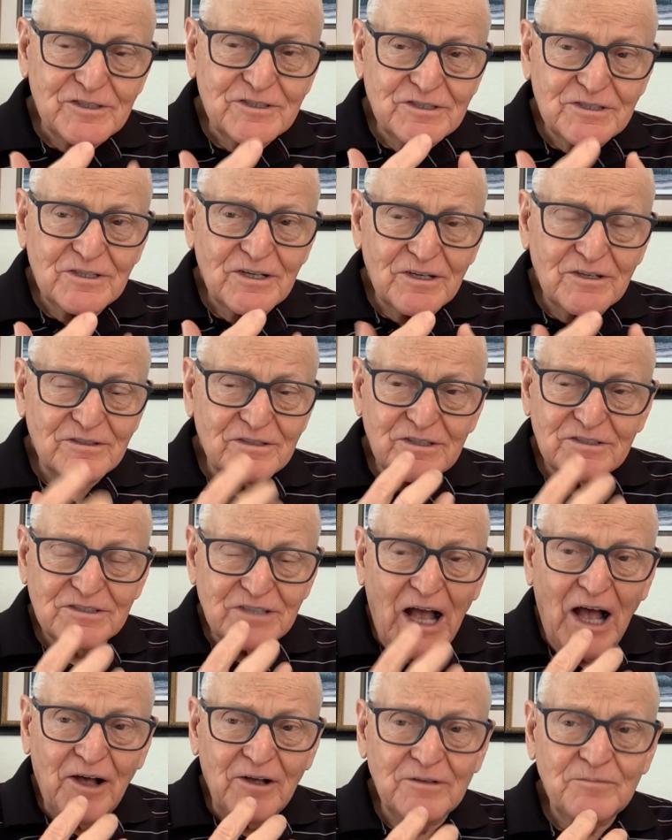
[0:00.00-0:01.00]
the
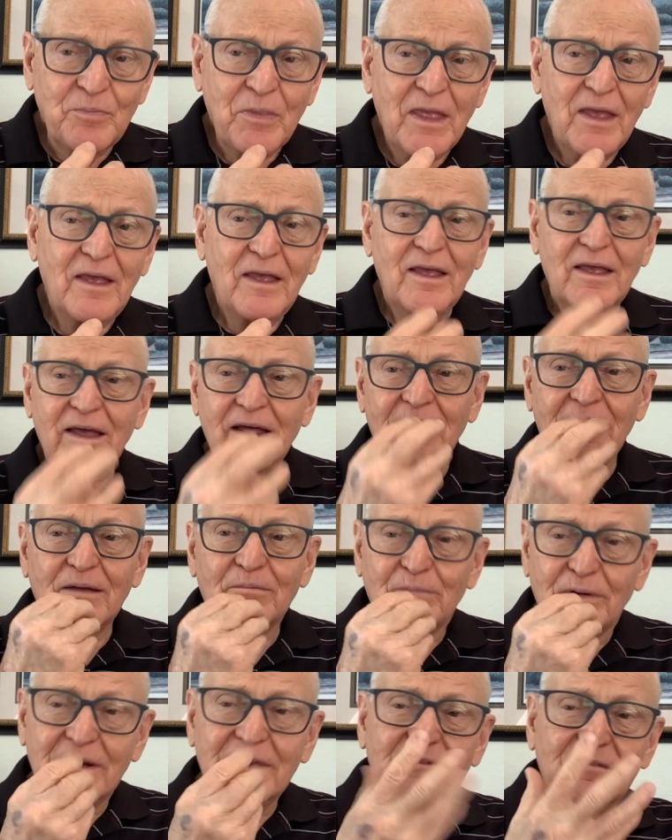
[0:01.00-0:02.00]
sound, and I
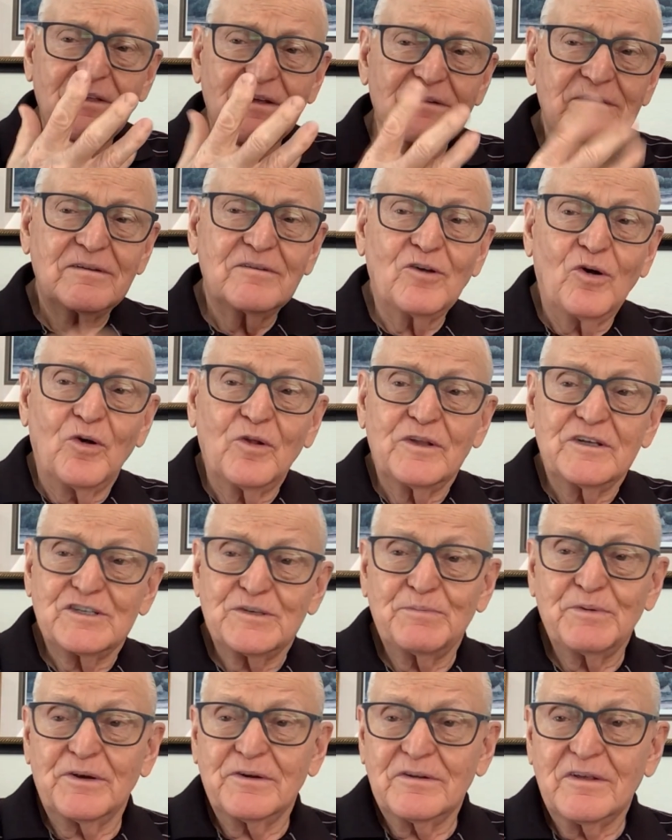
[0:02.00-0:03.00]
believe that the Holy
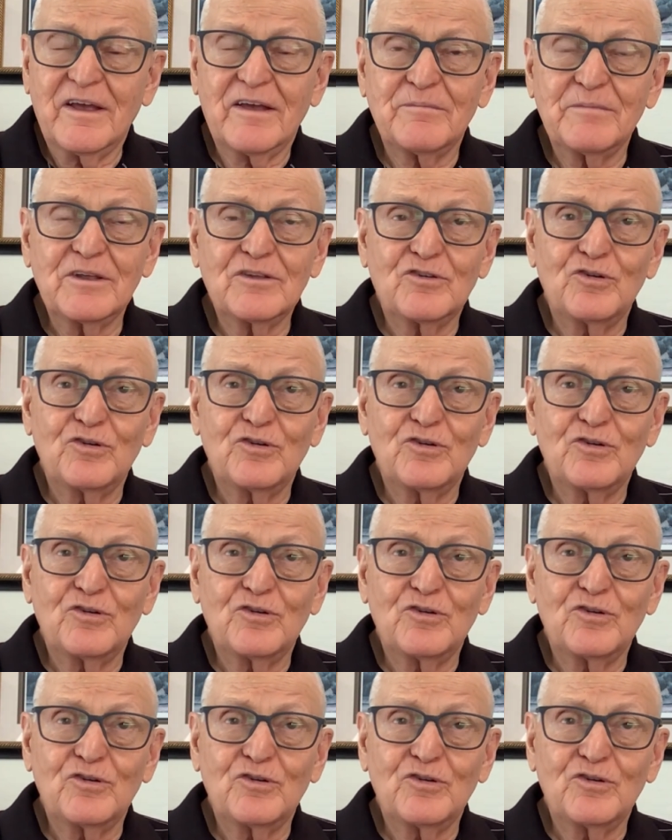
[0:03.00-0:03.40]
Spirit gave me